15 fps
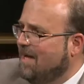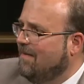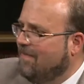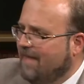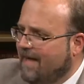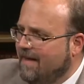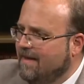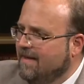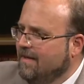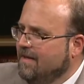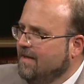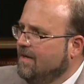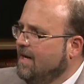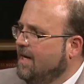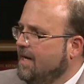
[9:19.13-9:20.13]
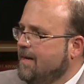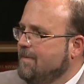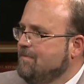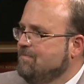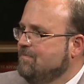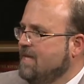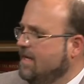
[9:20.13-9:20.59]
about that.
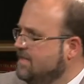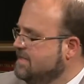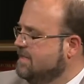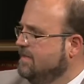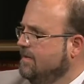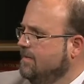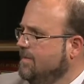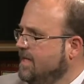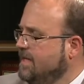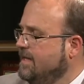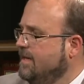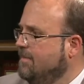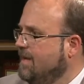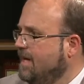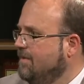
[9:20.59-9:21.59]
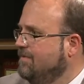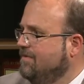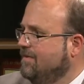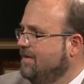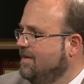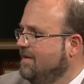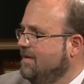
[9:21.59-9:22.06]
Tell us a little bit about
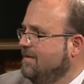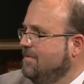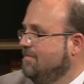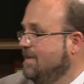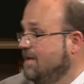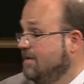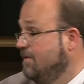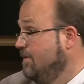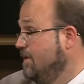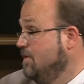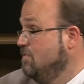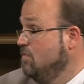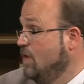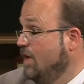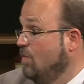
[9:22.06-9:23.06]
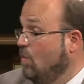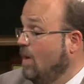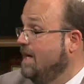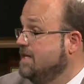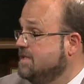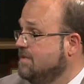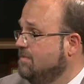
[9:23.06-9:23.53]
Pinnacle and
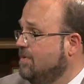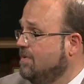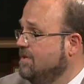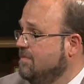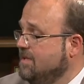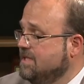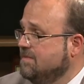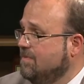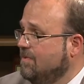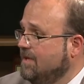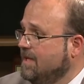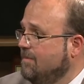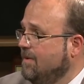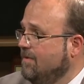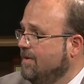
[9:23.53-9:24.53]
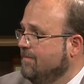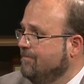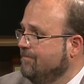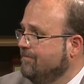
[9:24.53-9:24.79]
why it's important to be supporting Kipona.